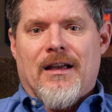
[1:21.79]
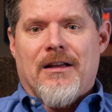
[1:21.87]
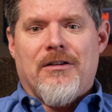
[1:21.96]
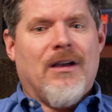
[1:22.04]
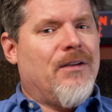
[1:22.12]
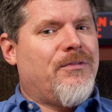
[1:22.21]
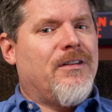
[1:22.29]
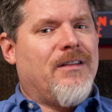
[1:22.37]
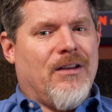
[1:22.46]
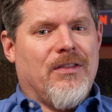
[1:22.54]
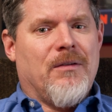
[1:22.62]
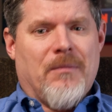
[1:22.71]
And you have to
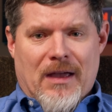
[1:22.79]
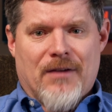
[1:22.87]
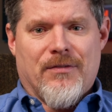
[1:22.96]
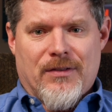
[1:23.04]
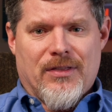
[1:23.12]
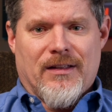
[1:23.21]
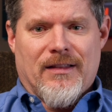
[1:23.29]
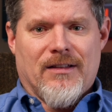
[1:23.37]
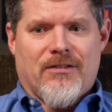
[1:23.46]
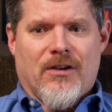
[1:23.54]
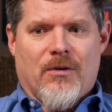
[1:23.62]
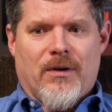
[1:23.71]
tell them everything
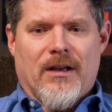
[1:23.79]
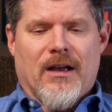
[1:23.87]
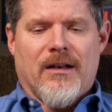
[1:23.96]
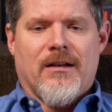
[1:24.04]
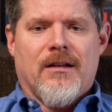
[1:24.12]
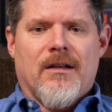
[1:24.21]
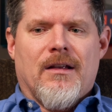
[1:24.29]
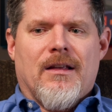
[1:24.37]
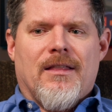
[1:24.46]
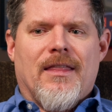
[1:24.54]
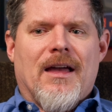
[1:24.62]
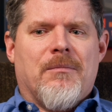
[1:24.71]
that's going on.
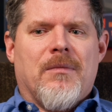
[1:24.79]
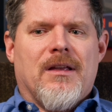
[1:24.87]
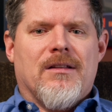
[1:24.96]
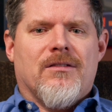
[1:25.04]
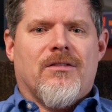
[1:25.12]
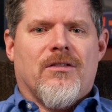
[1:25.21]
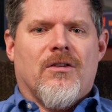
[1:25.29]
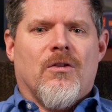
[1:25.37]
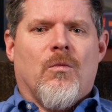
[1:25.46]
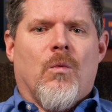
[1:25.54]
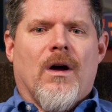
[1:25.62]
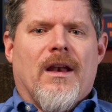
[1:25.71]
That means
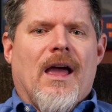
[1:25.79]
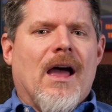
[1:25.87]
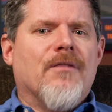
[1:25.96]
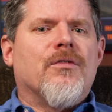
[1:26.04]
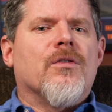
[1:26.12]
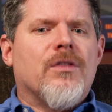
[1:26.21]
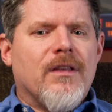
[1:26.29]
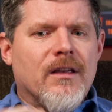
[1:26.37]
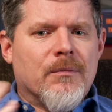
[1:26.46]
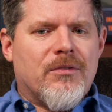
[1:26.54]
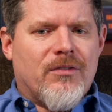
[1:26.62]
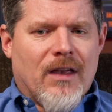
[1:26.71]
whatever the
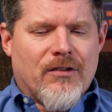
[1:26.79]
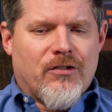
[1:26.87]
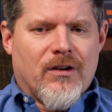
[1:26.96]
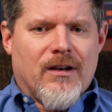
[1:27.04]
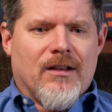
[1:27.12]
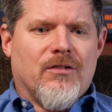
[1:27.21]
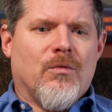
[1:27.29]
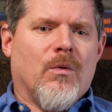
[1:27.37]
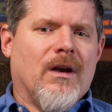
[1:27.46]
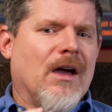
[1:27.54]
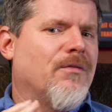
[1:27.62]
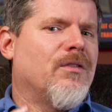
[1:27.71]
obsession is,
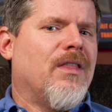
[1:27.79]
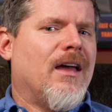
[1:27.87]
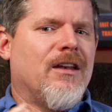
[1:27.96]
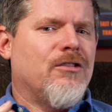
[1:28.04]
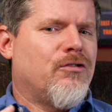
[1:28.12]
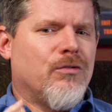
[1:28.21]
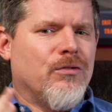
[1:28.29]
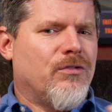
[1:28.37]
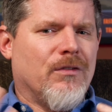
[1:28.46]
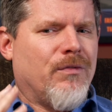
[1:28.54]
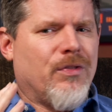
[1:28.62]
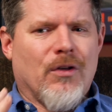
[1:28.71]
whatever that
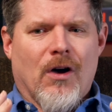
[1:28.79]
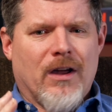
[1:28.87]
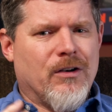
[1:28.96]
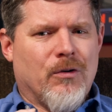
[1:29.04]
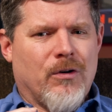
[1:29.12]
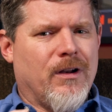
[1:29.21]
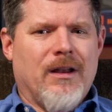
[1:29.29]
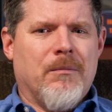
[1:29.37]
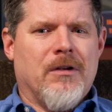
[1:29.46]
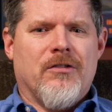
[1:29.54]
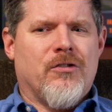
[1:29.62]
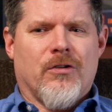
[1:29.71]
intrusive thought or
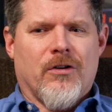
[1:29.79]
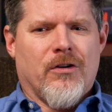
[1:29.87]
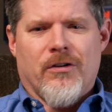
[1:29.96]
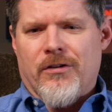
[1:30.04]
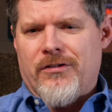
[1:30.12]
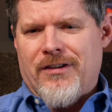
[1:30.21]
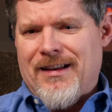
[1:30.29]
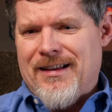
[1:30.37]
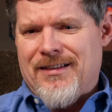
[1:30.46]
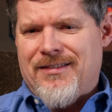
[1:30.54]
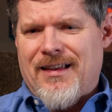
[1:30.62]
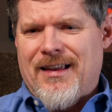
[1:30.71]
image or urge is,